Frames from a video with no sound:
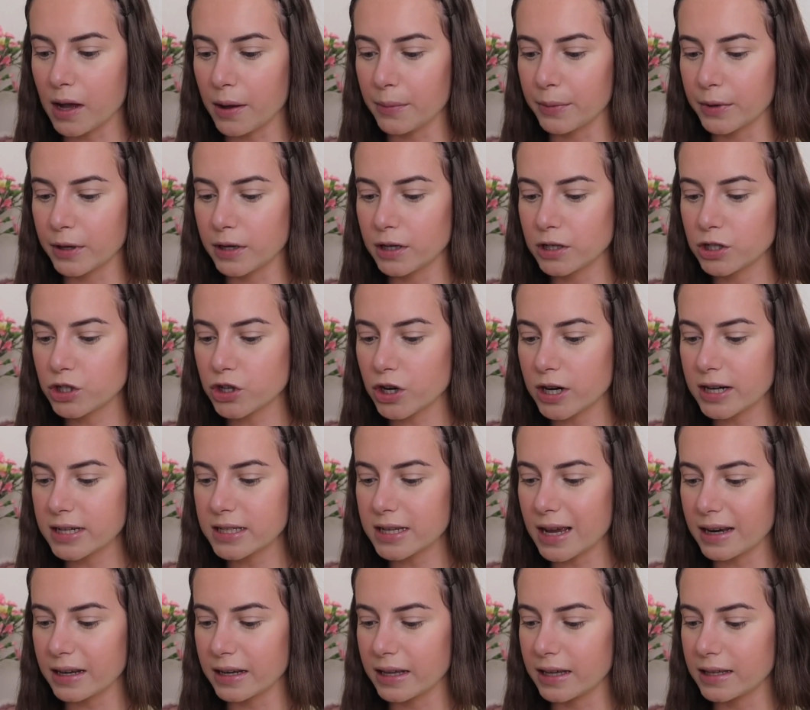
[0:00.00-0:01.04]
I'm going to try
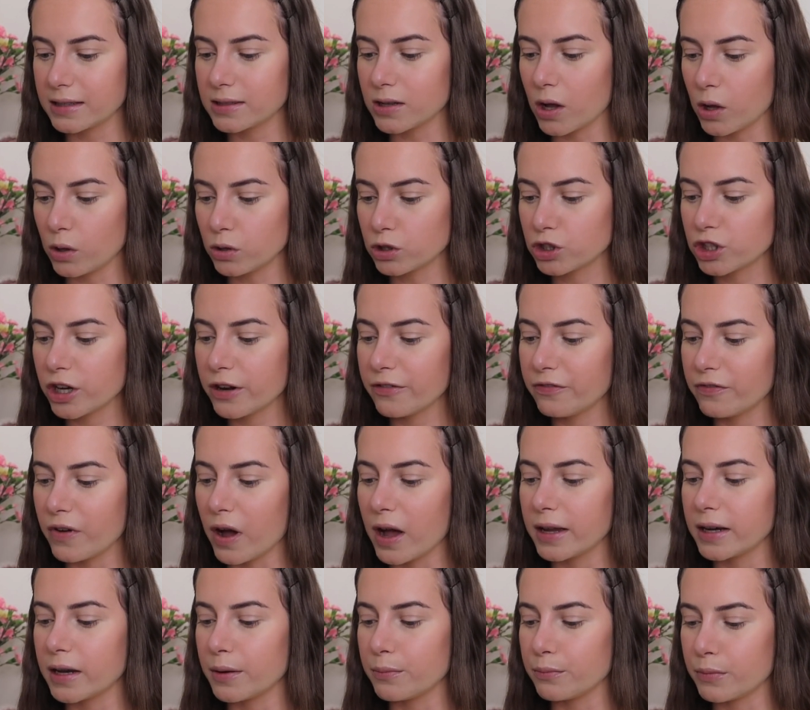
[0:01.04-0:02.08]
Technique's Ultra
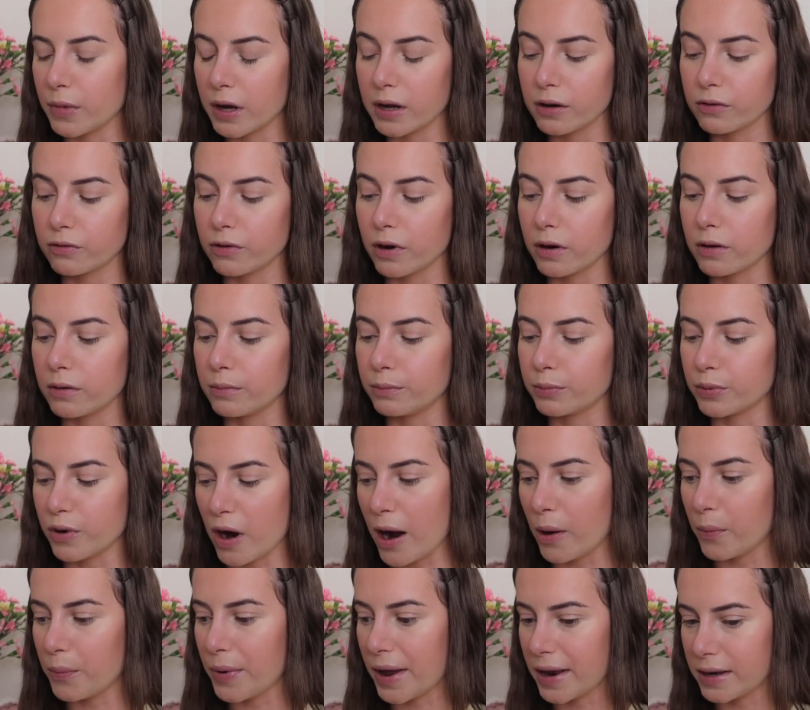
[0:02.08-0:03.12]
Fine Micro
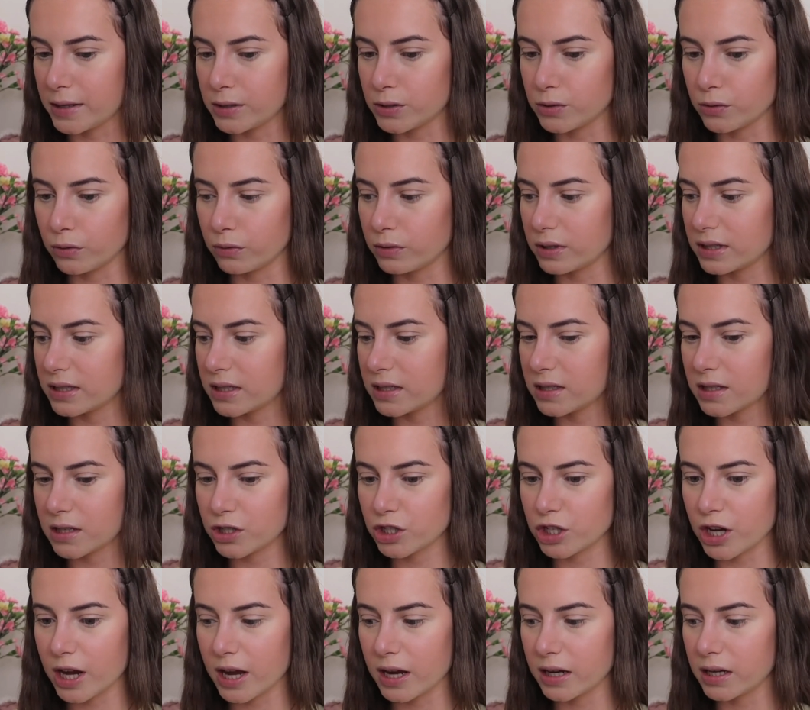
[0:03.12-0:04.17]
Brow Pencil. This is in
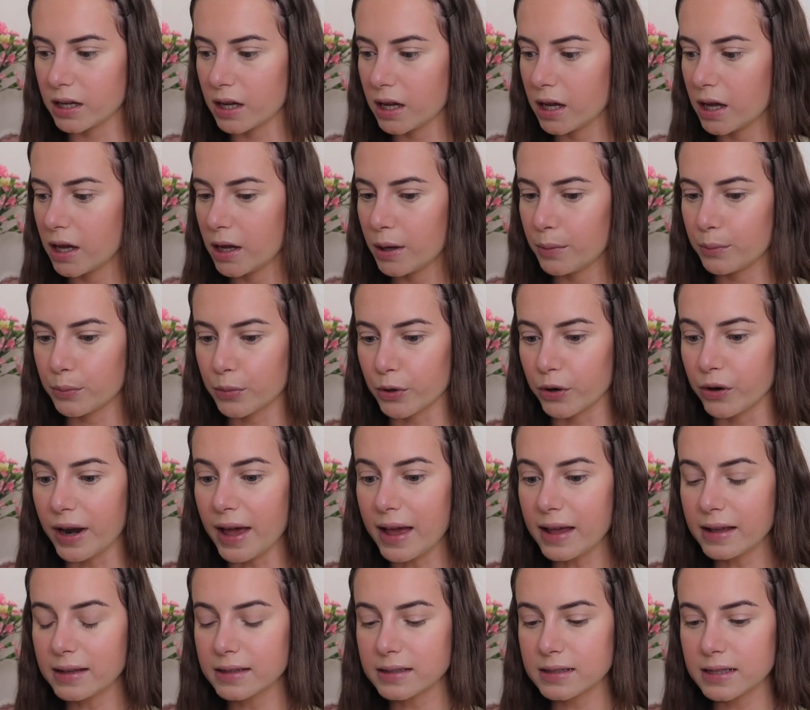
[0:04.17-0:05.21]
shade
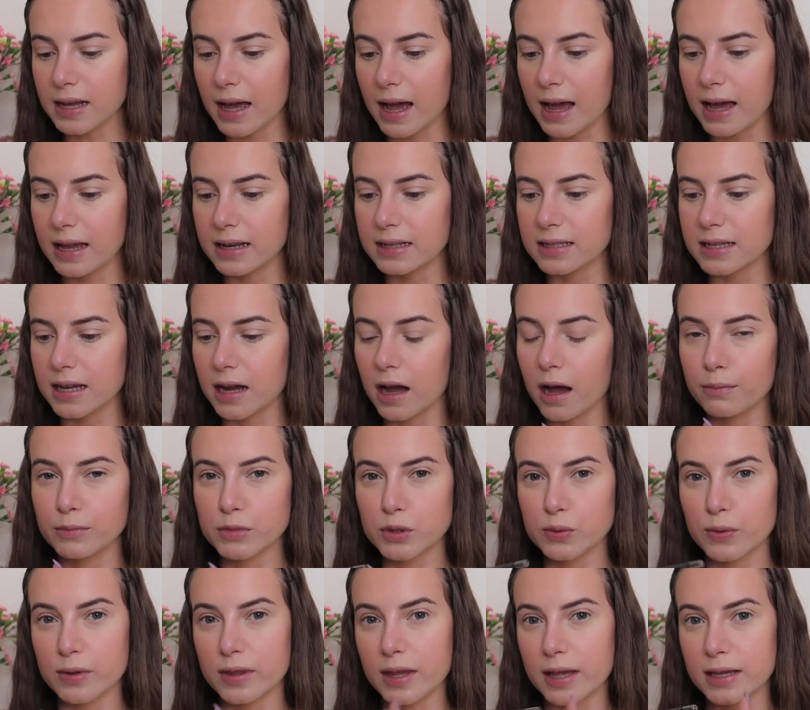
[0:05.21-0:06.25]
Brunette and it
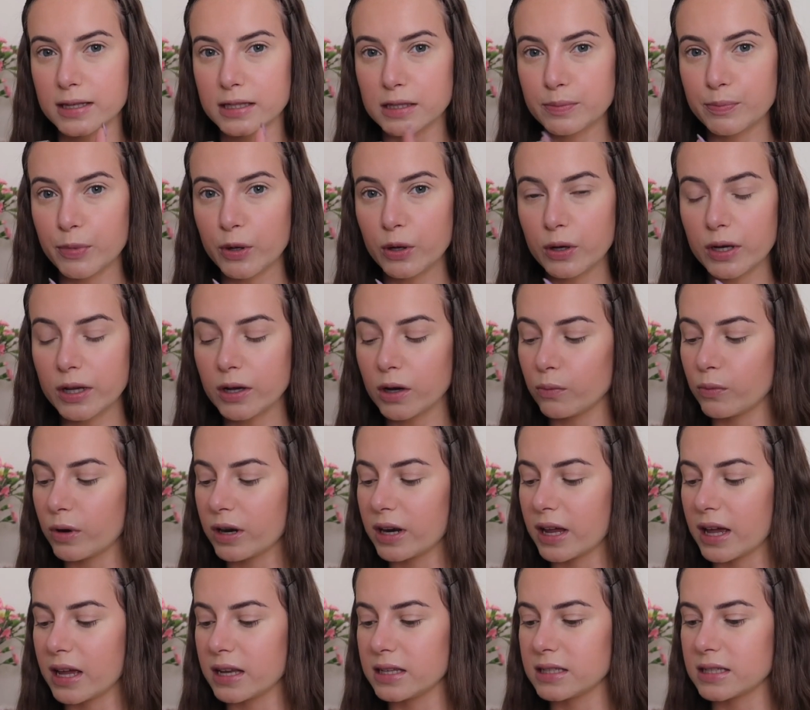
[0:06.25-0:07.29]
comes with a spoolie on
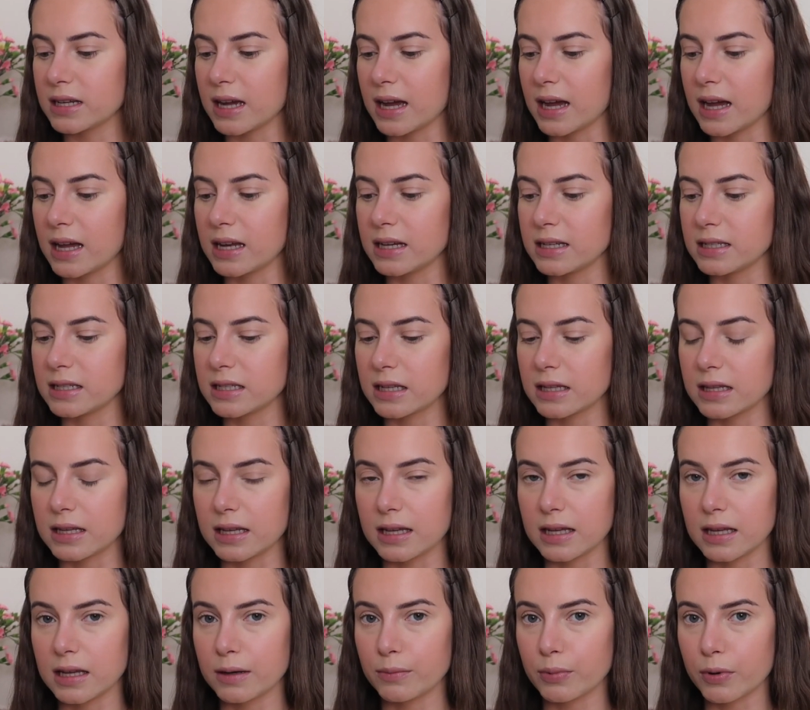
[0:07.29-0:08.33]
one end and
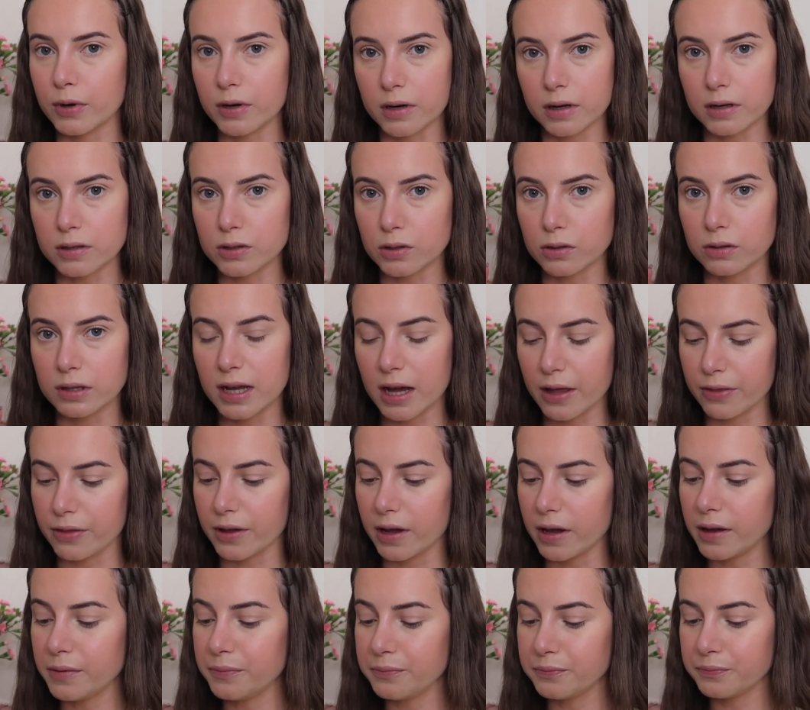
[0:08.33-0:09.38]
the product on the
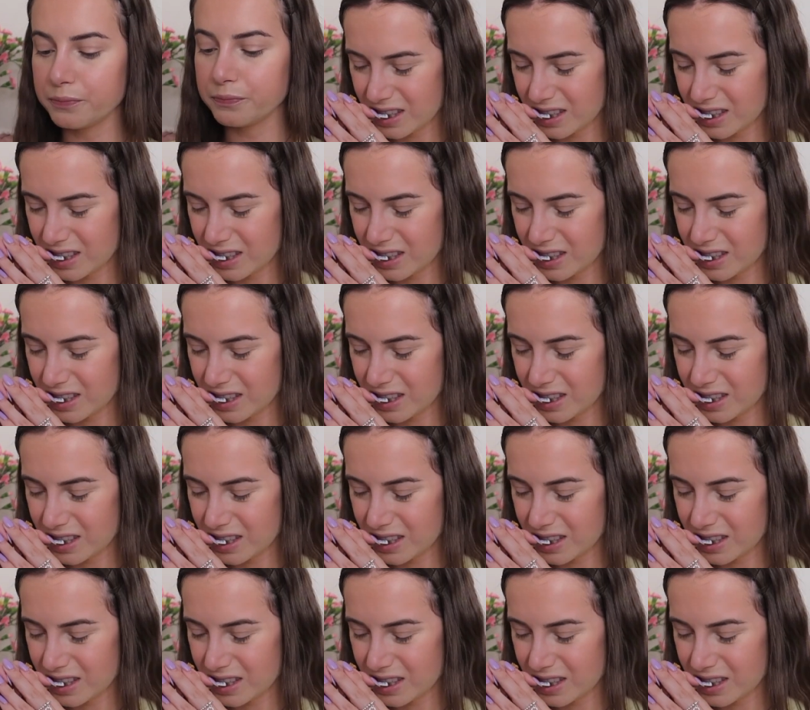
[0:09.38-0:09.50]
other.